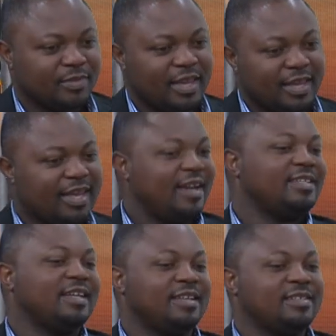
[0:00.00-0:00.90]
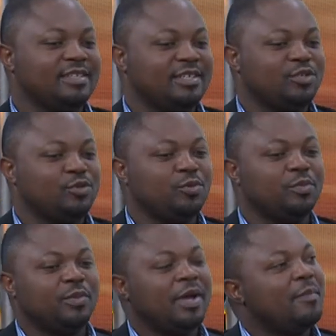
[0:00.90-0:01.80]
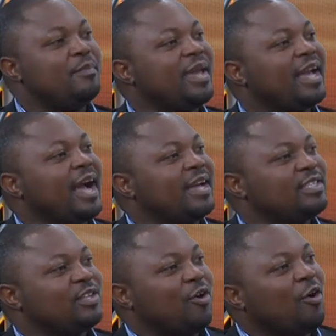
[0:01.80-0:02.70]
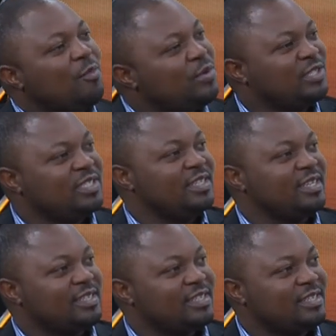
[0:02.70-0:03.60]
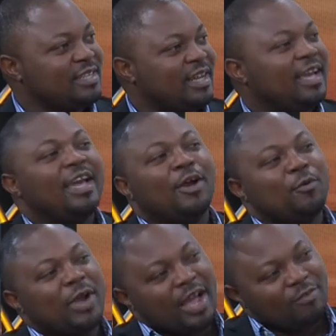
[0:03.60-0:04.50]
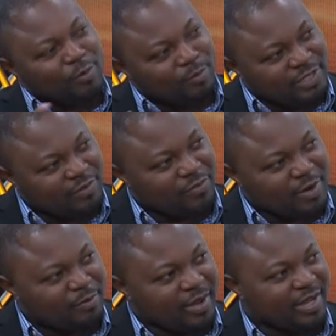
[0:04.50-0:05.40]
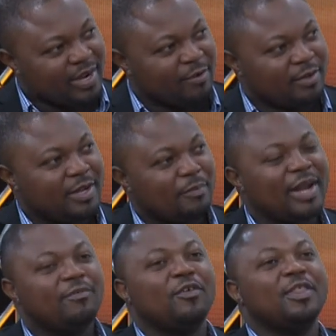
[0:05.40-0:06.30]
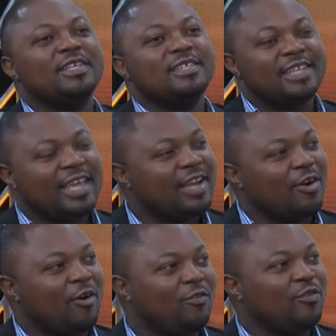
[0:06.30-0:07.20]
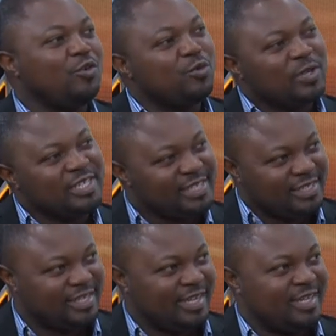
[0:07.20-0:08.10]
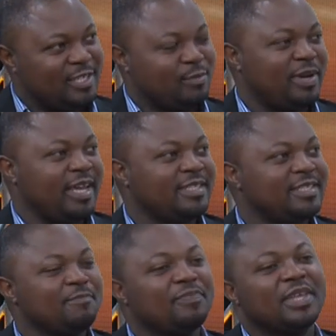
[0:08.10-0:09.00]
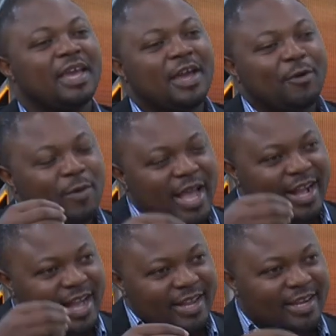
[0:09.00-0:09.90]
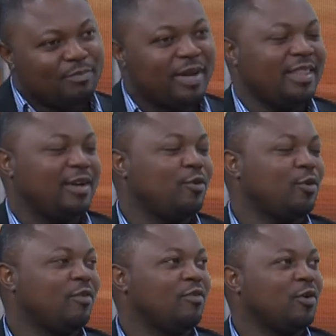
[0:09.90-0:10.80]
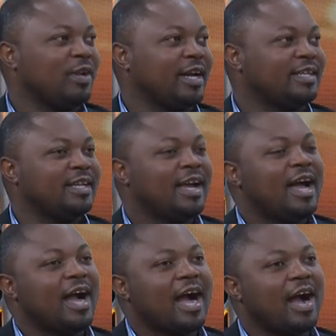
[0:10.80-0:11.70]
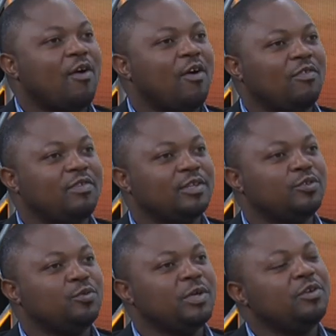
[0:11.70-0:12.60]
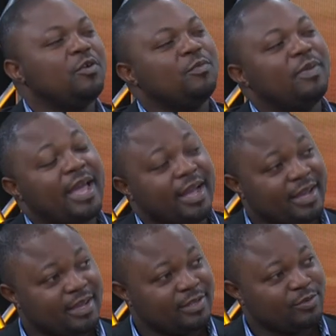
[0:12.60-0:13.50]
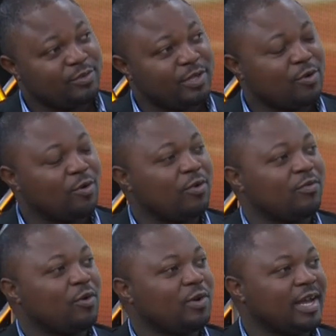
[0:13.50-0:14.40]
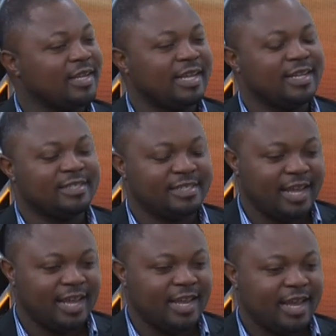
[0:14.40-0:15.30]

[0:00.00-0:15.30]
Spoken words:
characteristics to make us homogeneous. We are from different backgrounds. But for the sake of unity in this place, we are guided by the Code of Conduct. How often do we go back to the Code of Conduct and say,